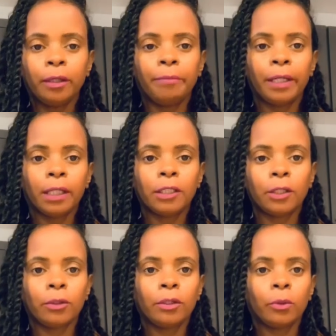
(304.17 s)
of baking
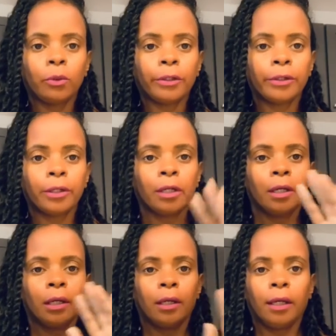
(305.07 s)
soda in the water,
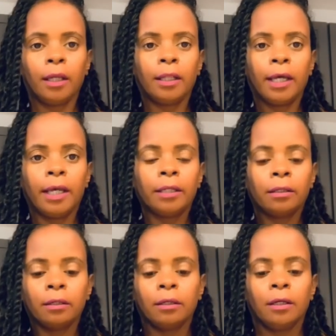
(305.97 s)
and
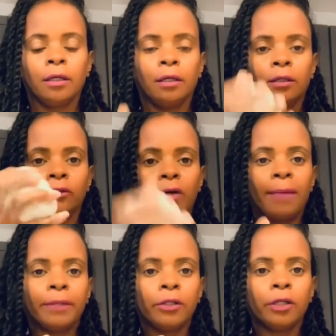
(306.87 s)

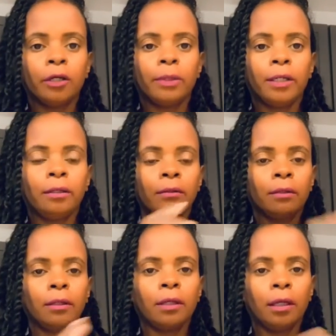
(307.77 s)
drop your dough in
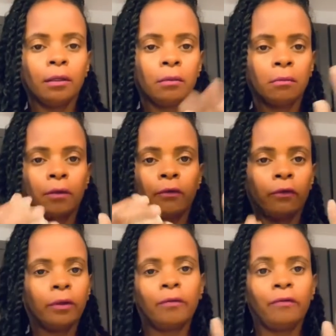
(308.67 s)

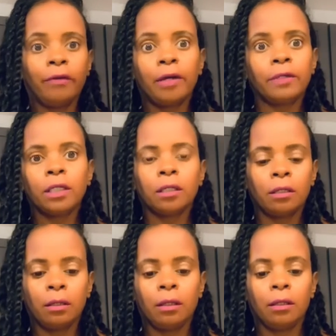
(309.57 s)
for a very
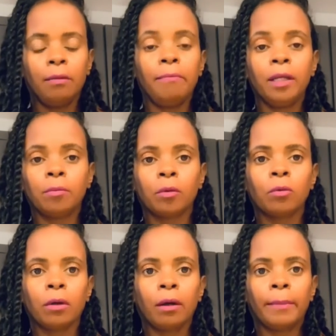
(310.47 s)
minimal
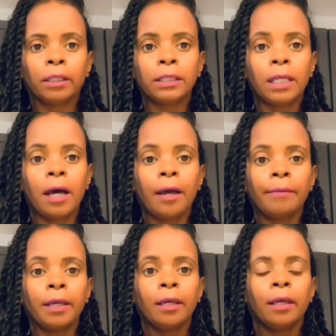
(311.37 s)
amount of
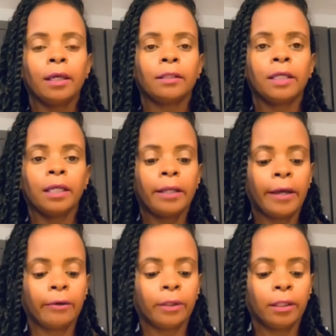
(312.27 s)
time. Take it
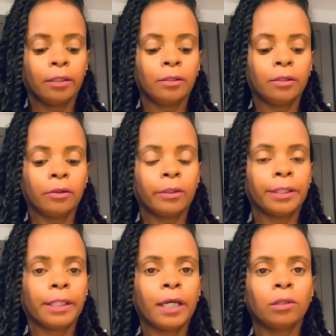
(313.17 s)
out and then throw it on
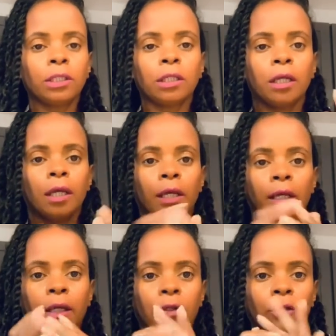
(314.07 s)
your counter,
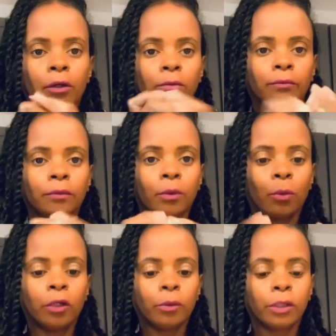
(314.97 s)
and
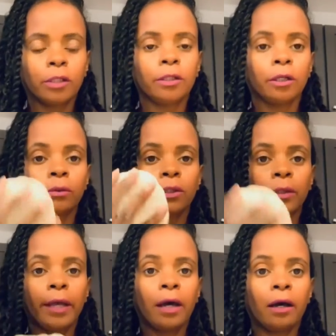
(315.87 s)
work with the dough. So
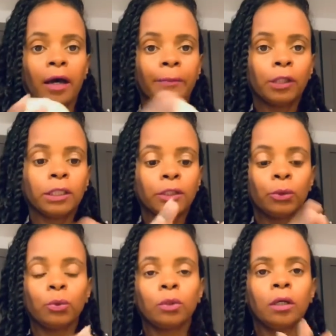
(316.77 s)
now I'm going to